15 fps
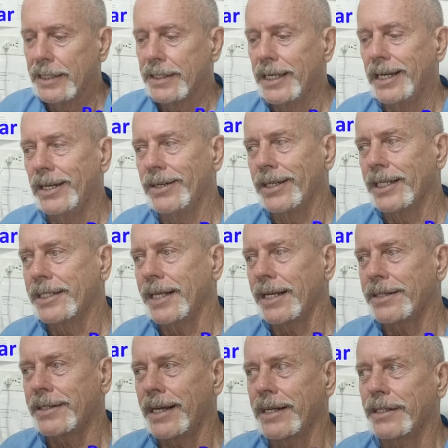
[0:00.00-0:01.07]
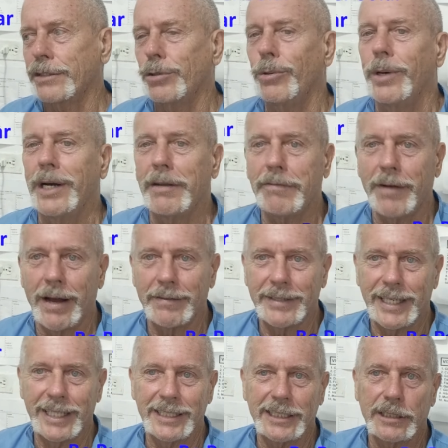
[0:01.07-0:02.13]
Then it only takes like 25
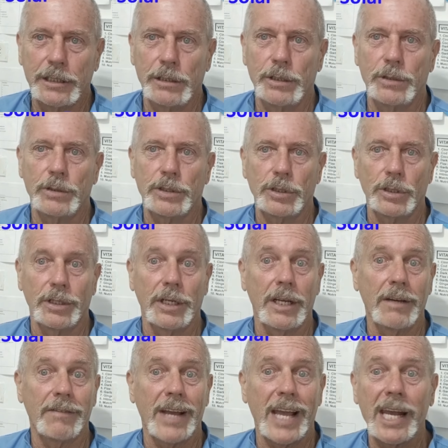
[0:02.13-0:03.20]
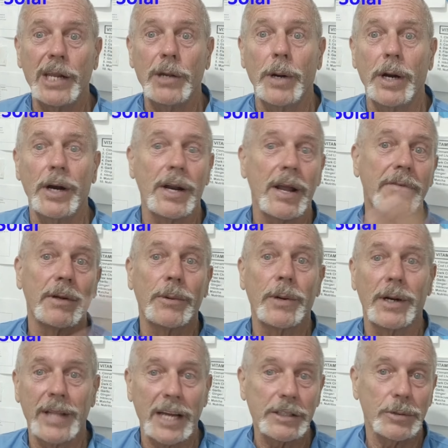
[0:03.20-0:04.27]
days to live anywhere and
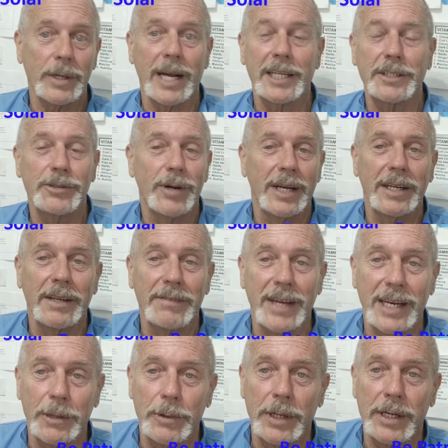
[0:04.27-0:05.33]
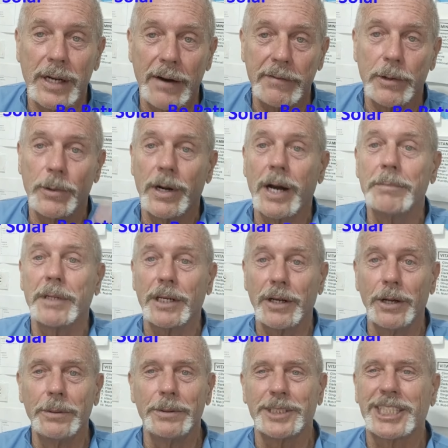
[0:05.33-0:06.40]
everywhere. That's what I do. I live anywhere and everywhere. I'm a
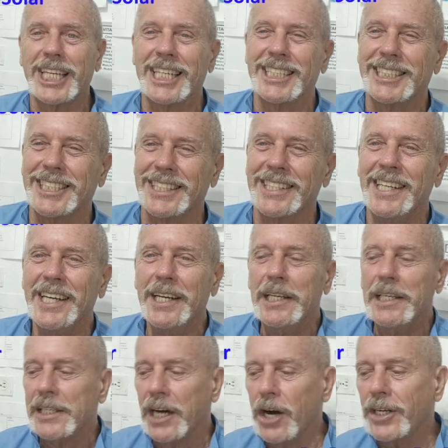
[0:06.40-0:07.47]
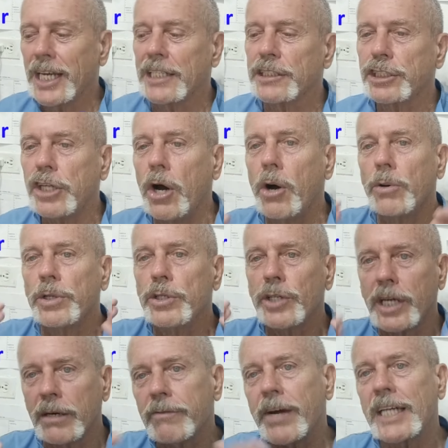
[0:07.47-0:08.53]
global citizen. Okay, so you
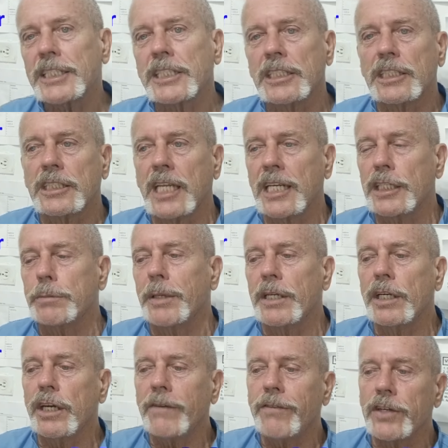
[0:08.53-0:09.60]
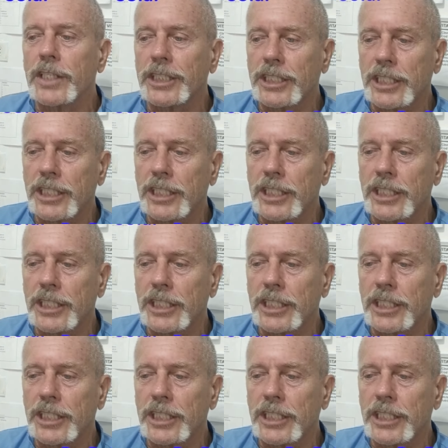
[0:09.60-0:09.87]
can invest in things, but look for the